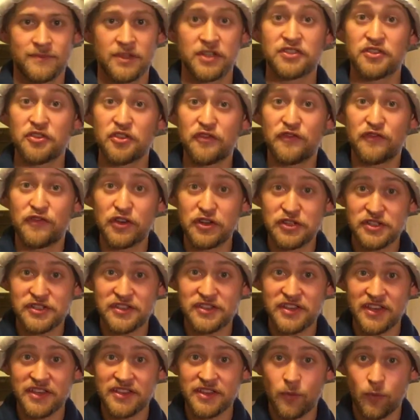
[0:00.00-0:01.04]
So the first
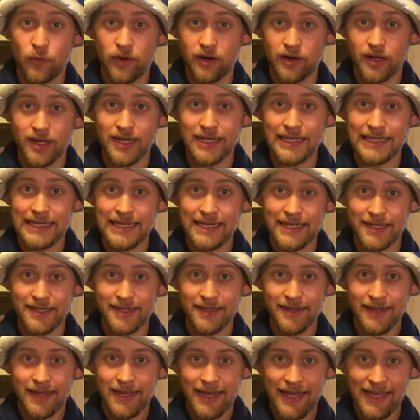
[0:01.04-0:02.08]
thing that we're gonna need
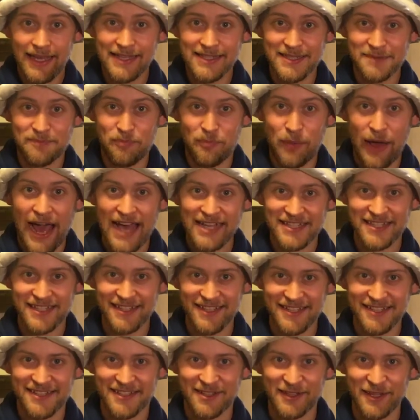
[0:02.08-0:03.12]
is basilisk